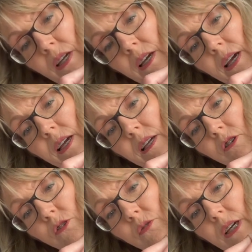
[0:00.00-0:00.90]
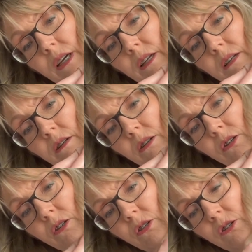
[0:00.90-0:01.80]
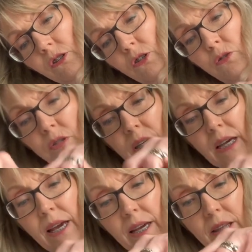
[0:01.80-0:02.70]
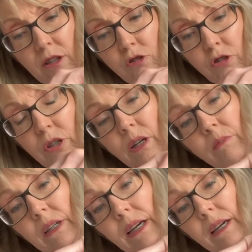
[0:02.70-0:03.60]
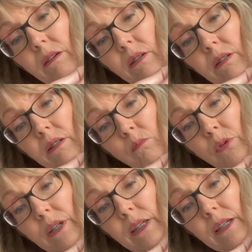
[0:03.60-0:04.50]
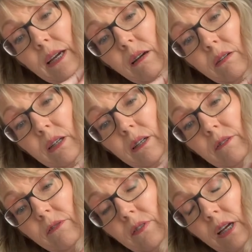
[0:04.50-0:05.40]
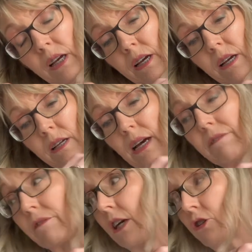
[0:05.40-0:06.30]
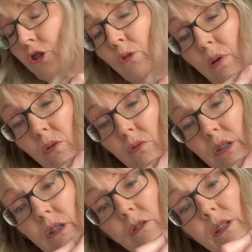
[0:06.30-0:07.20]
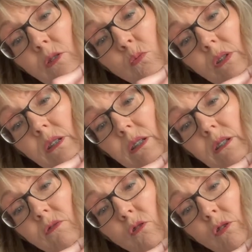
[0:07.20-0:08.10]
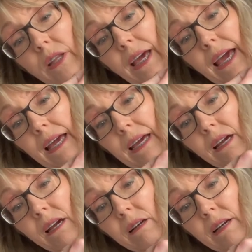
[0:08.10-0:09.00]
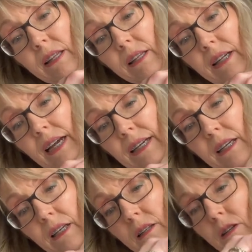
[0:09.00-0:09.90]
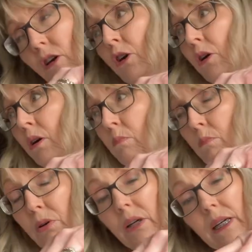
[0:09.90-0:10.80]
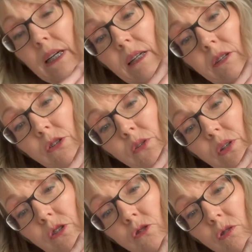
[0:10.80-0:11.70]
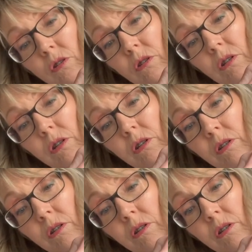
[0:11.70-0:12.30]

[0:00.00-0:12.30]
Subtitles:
And you can use the egg that you're bringing out of. I've got 2 bowls here. This one is for the egg, and then I can put it into a jar,